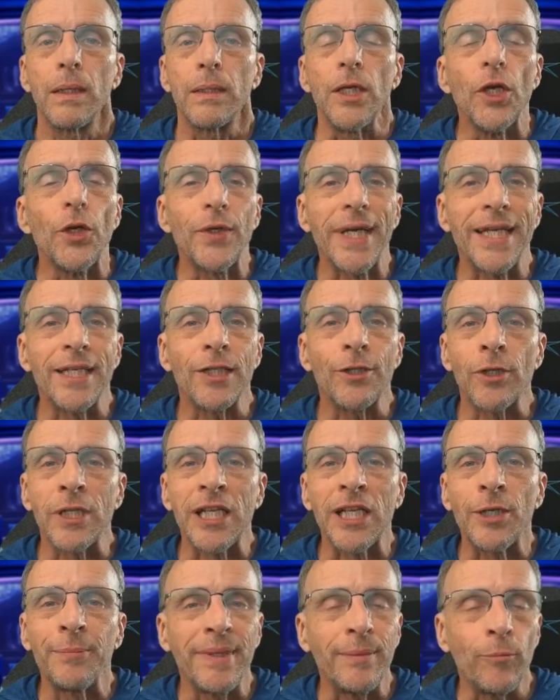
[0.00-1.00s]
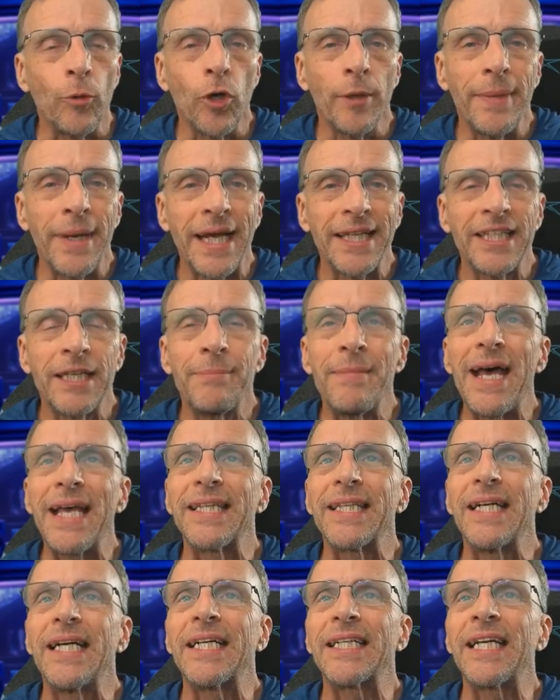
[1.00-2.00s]
You can learn a little bit more about them at
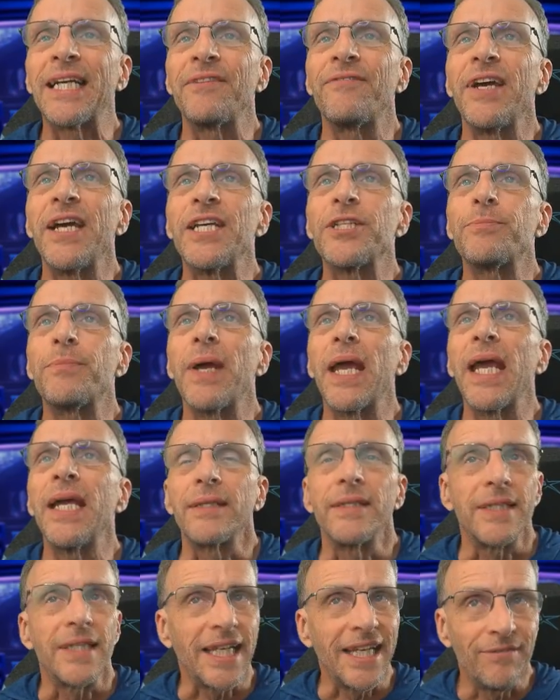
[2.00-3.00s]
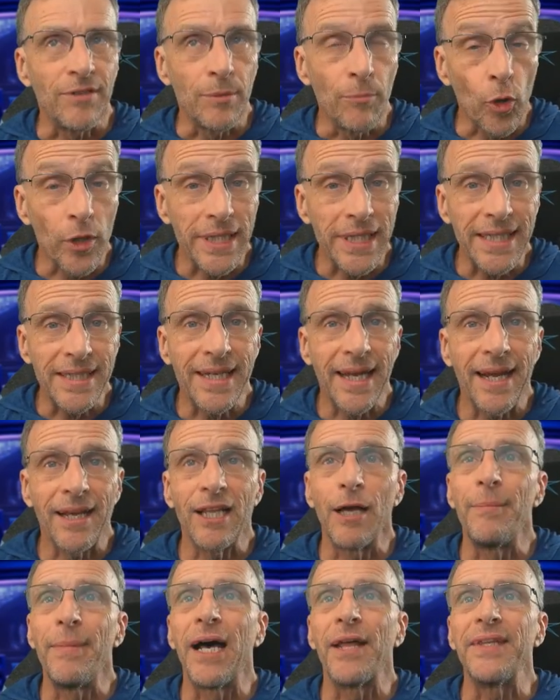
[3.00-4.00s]
the Hugging Face page. to give you more detail
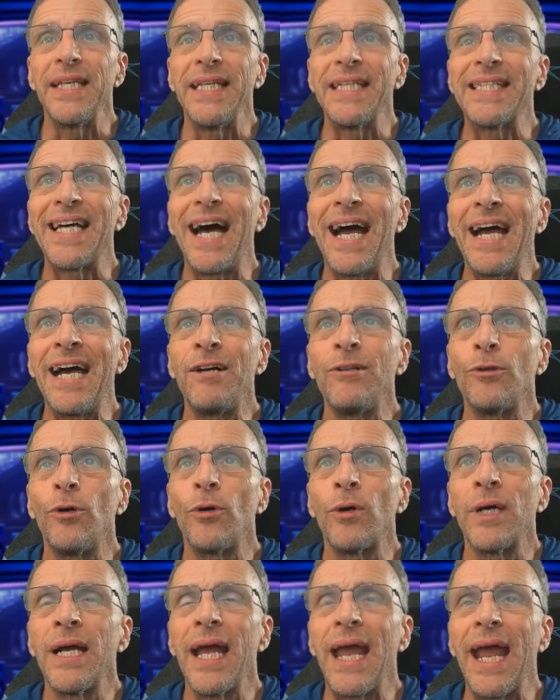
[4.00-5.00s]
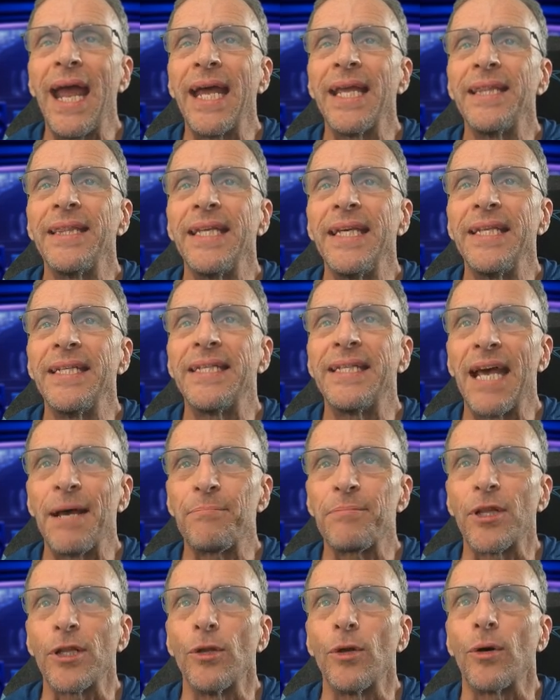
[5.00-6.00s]
about the Tile LoRa and the
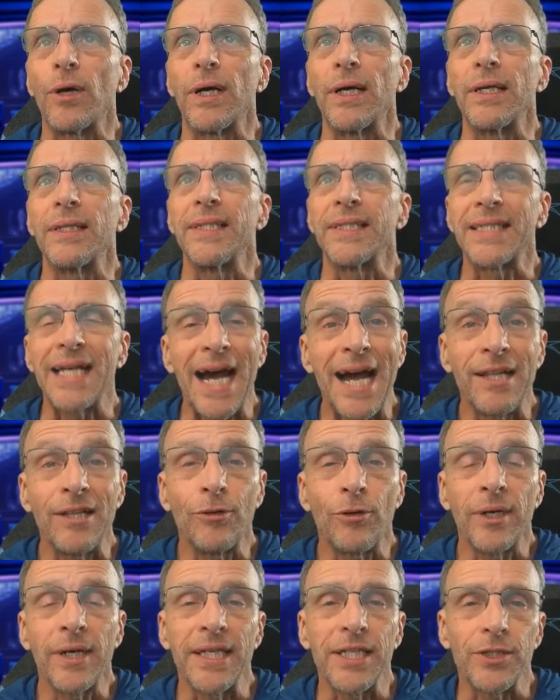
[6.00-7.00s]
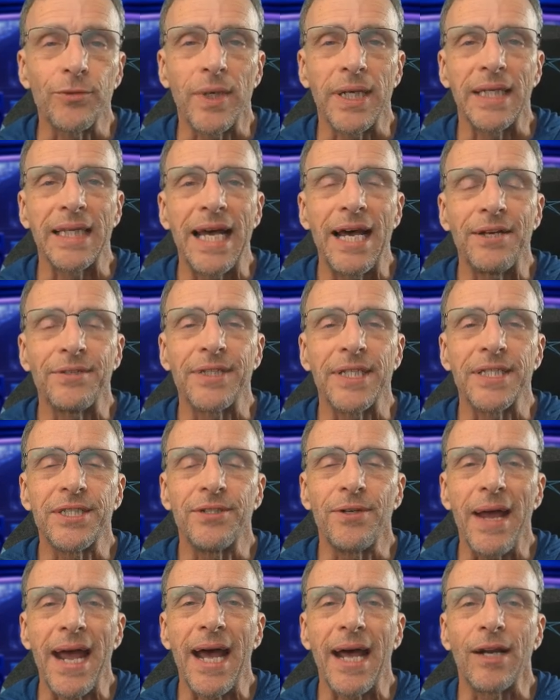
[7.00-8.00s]
Depth LoRa. The Tile LoRa is what allows us
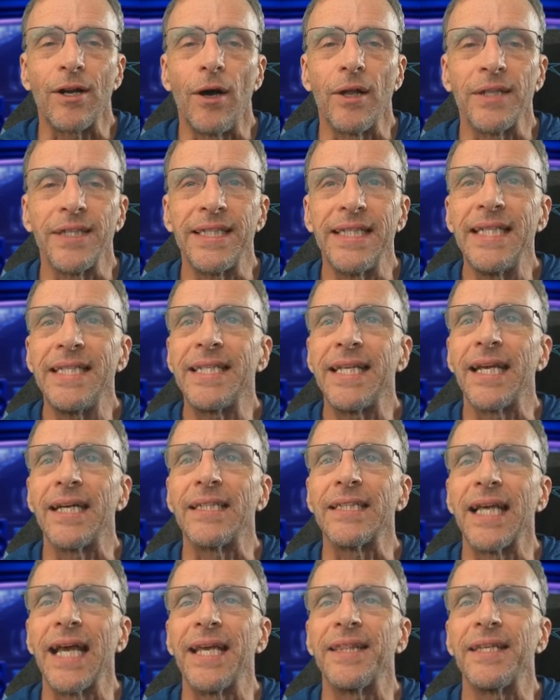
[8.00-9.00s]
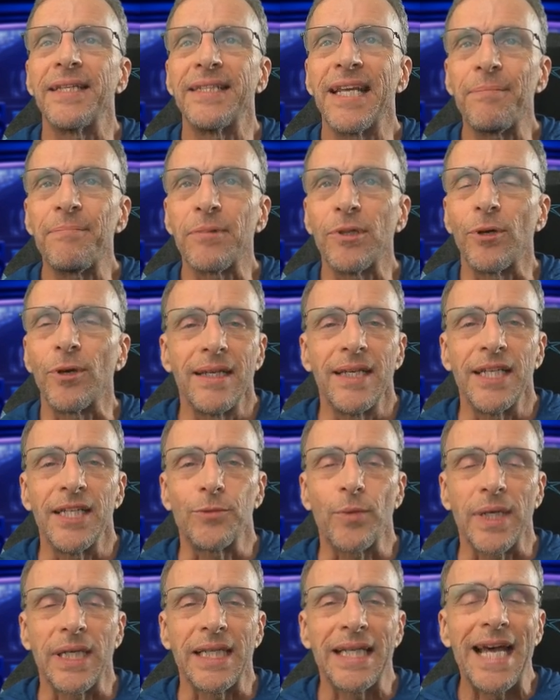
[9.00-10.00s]
to add all the detail, and the Depth LoRa is
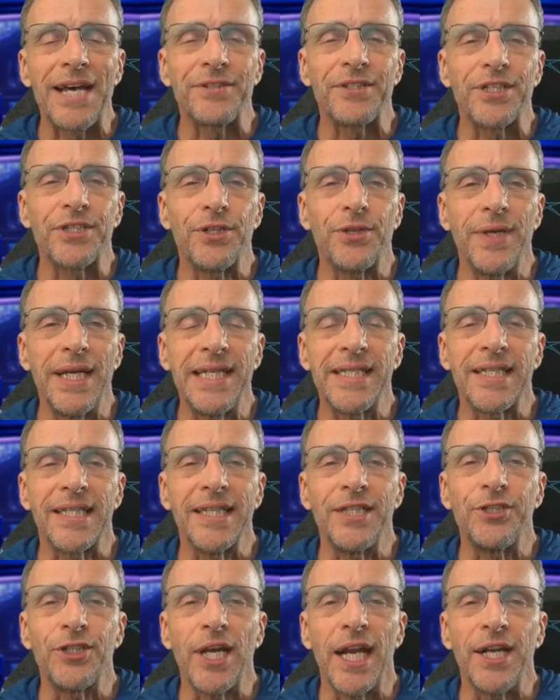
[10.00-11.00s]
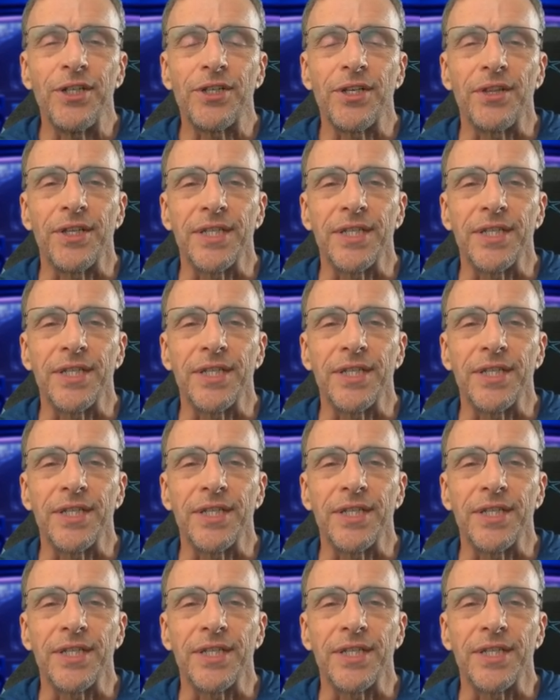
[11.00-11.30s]
what allows us to easily change the